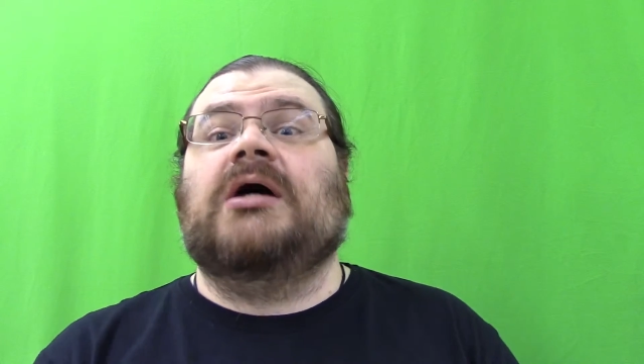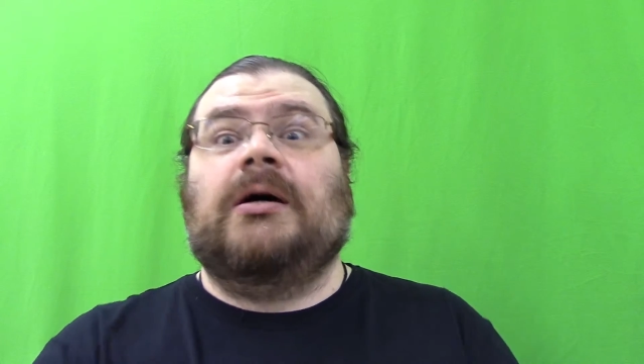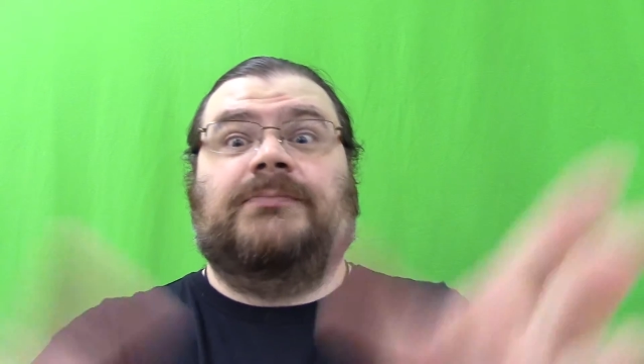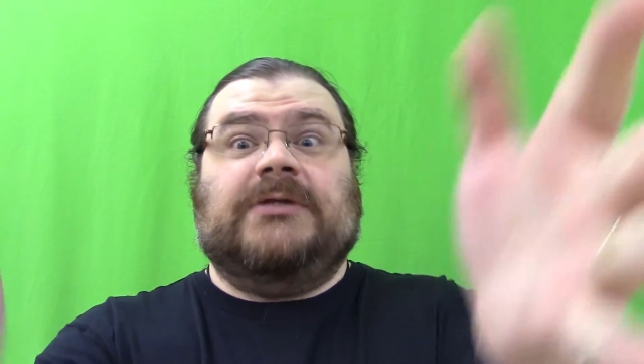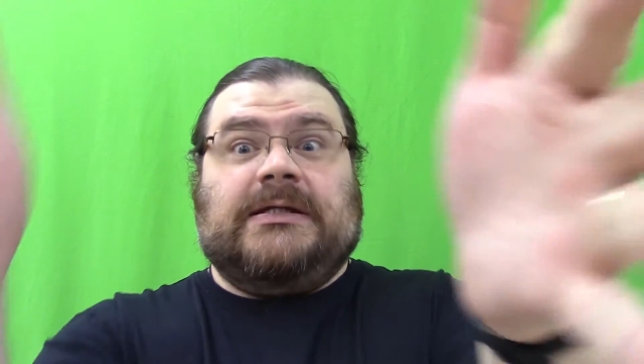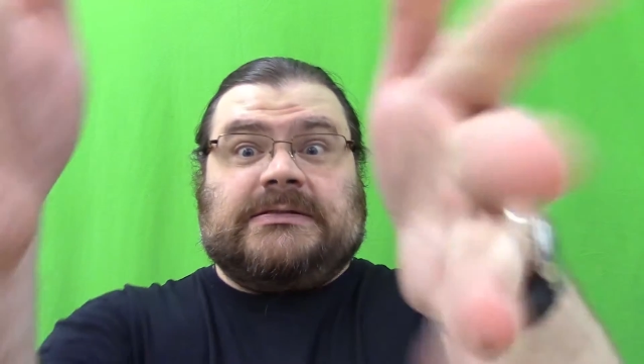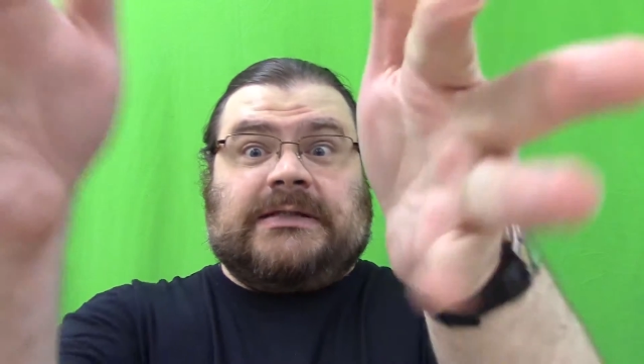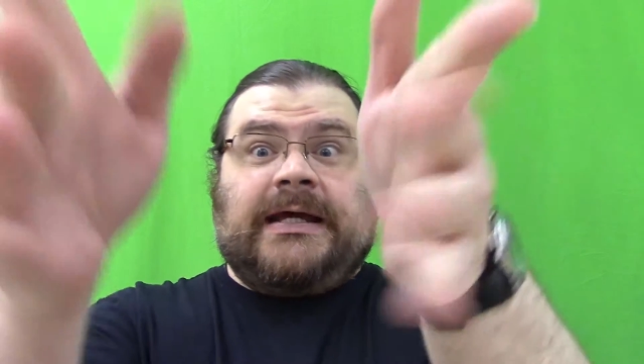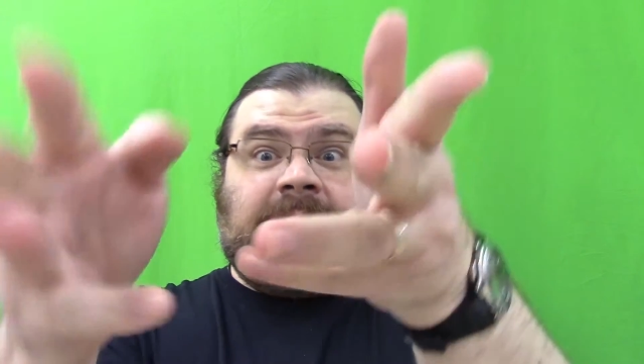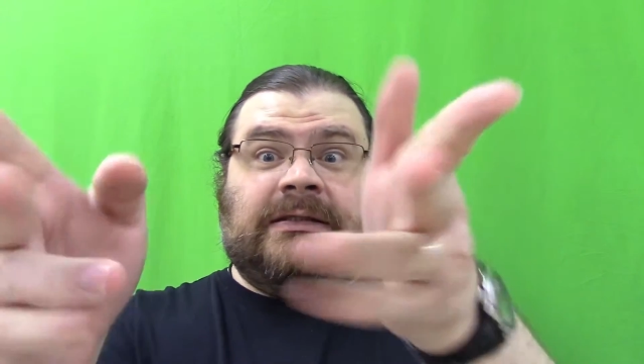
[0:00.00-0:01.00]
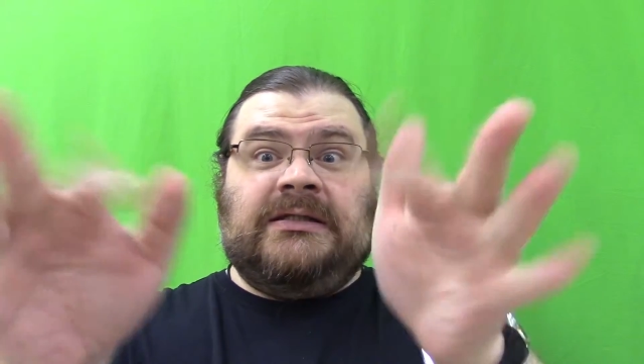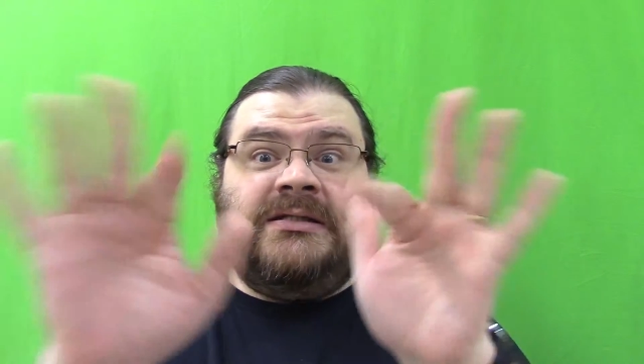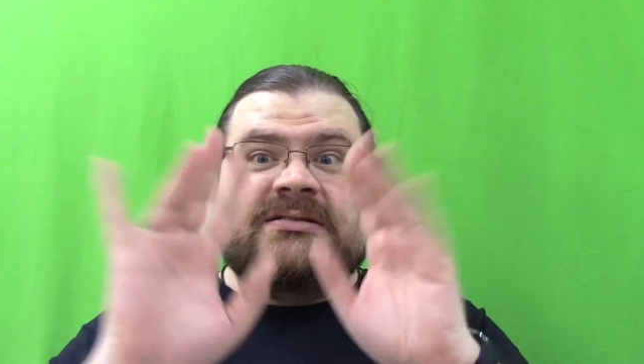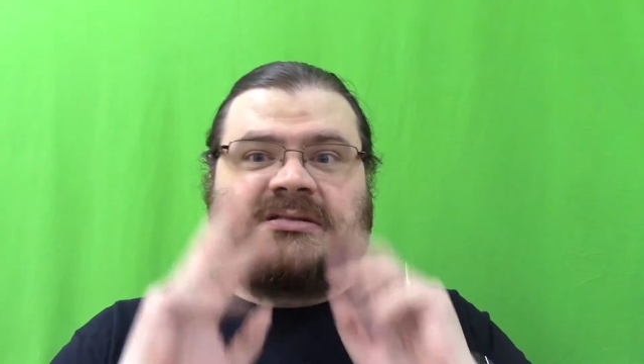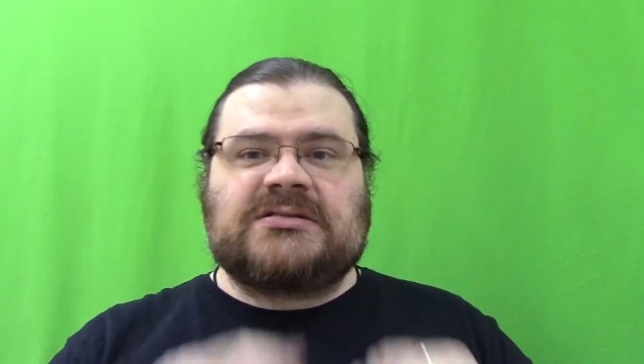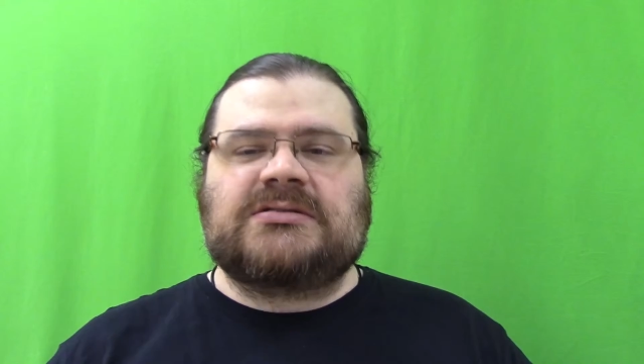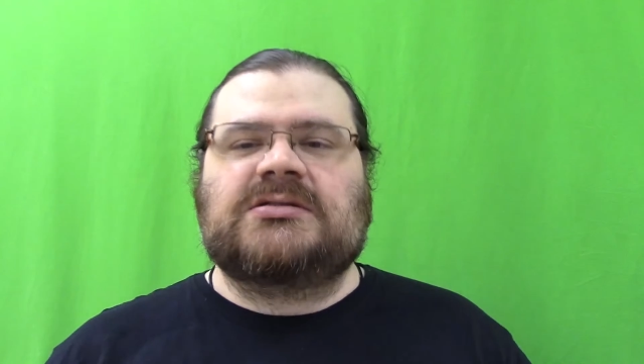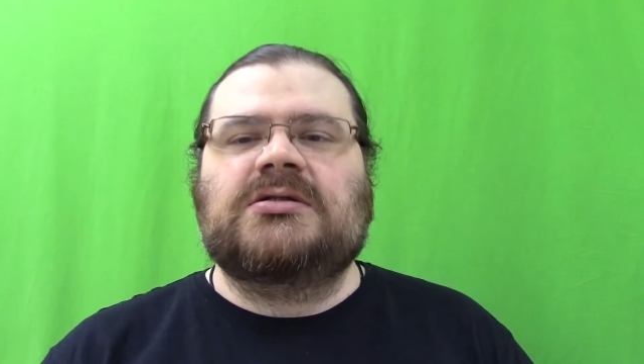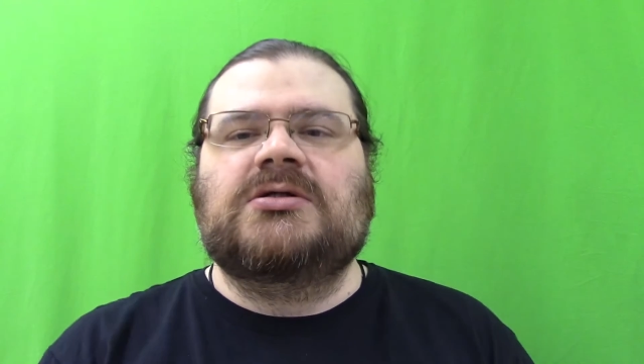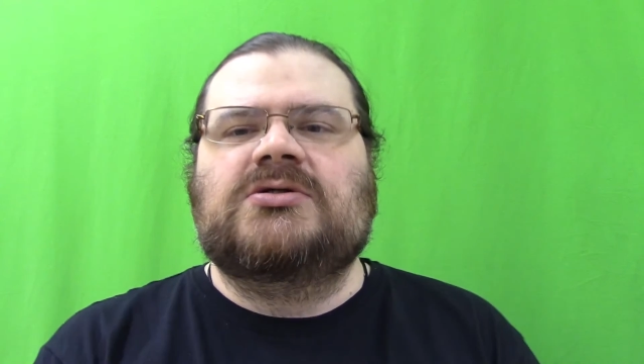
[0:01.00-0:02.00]
updates like this.
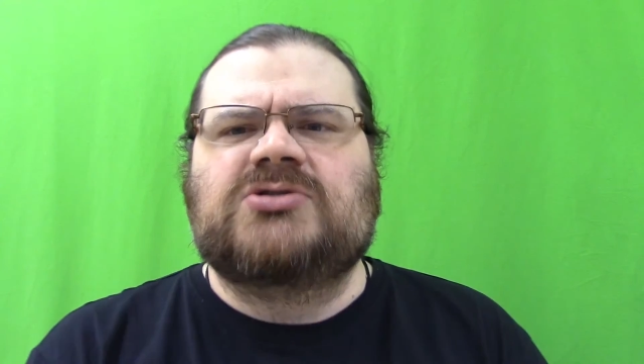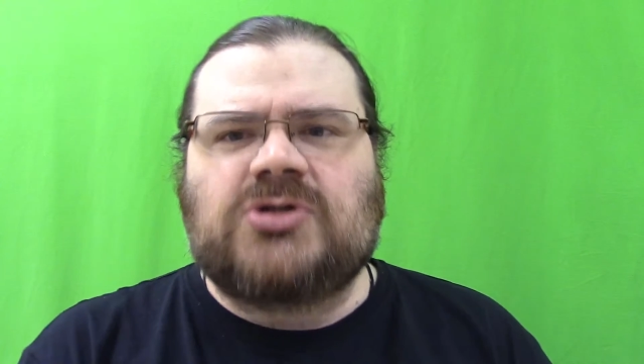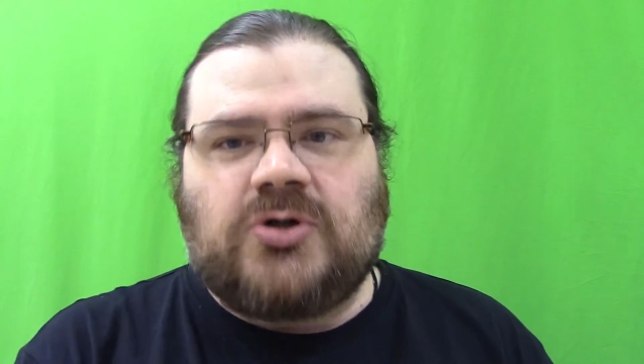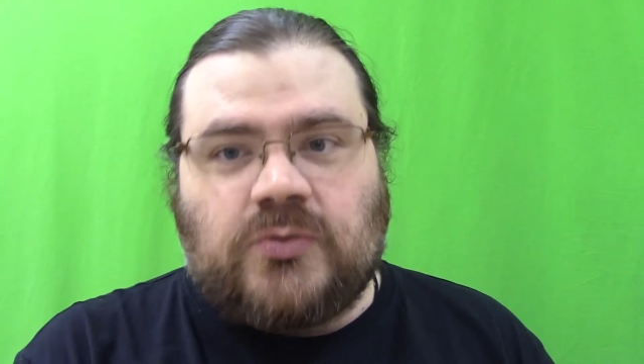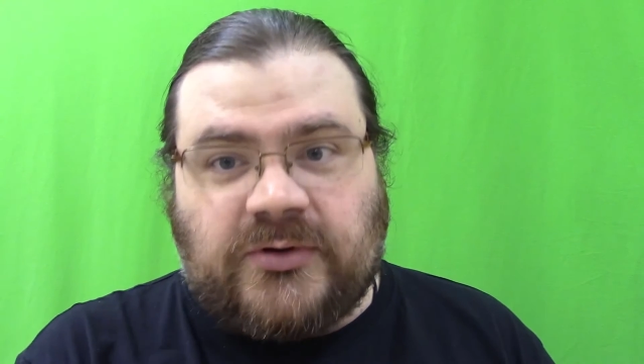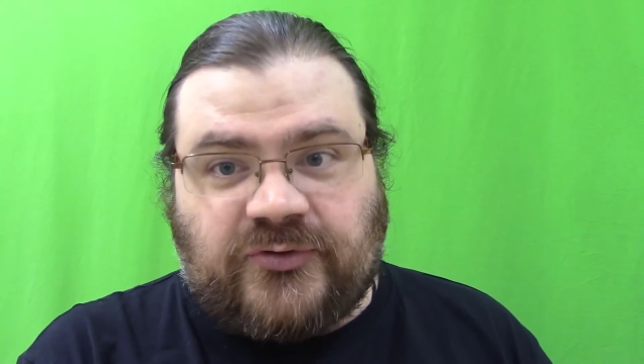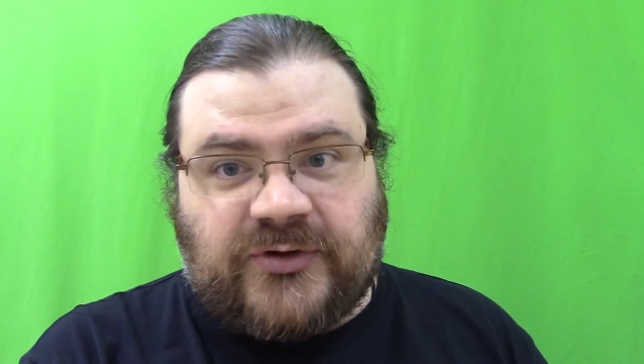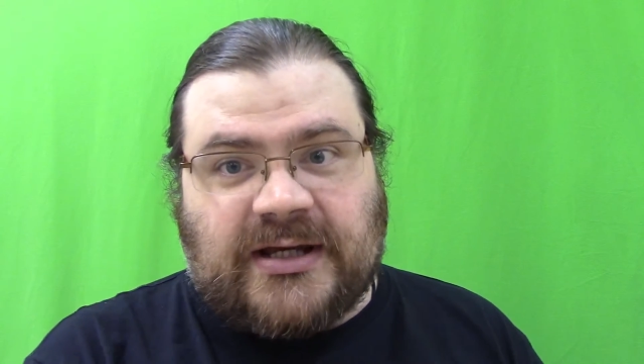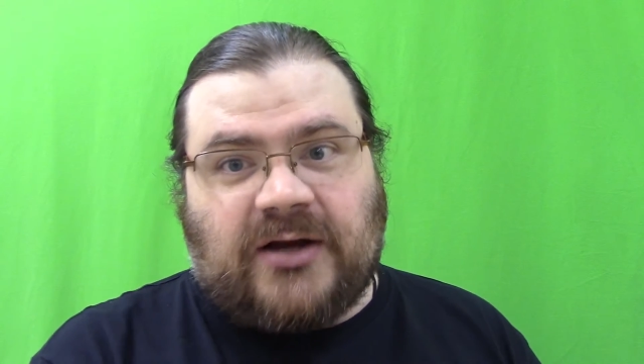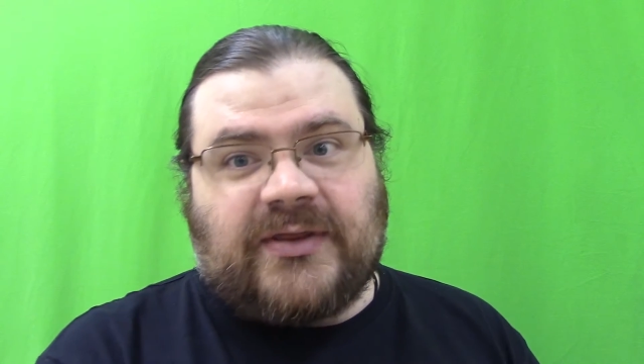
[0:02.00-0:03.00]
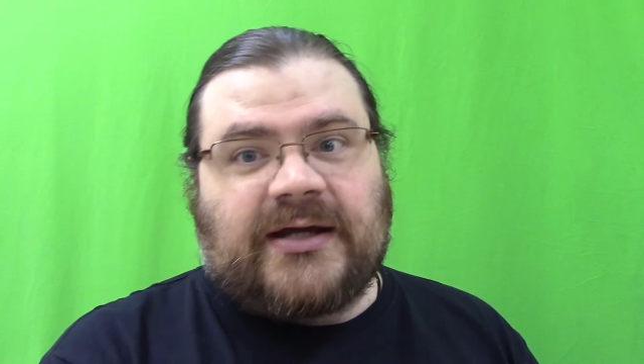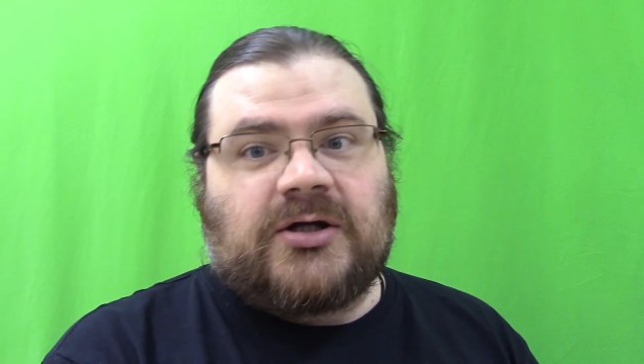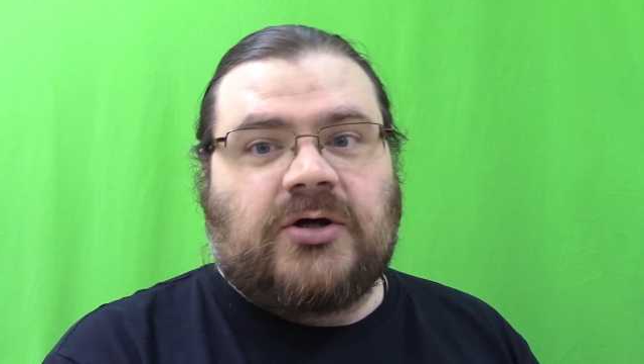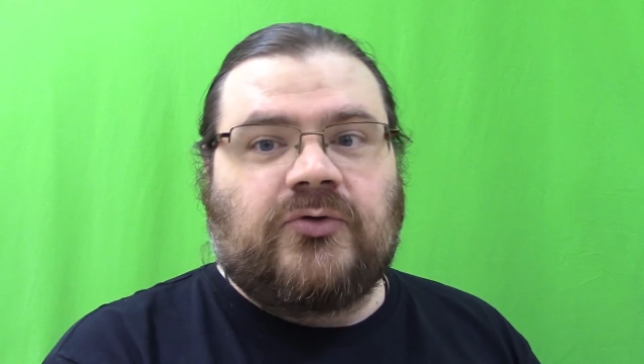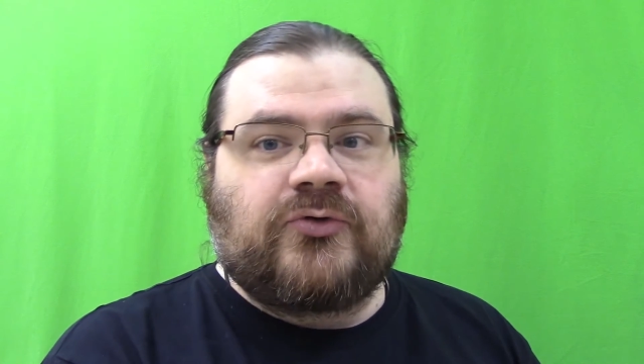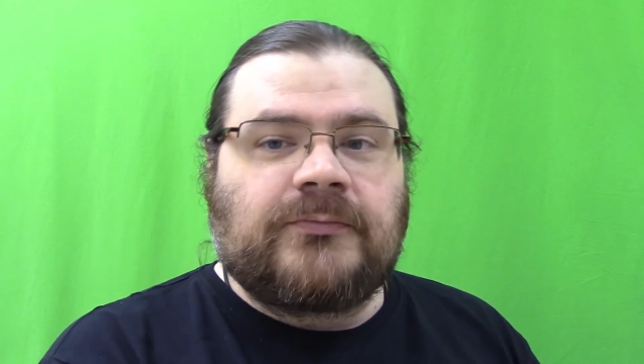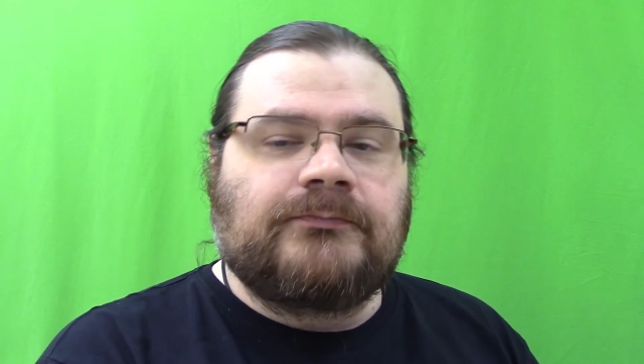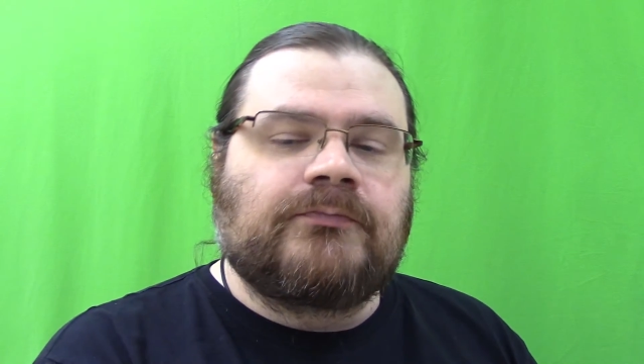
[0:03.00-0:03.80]
So we'll see how that goes.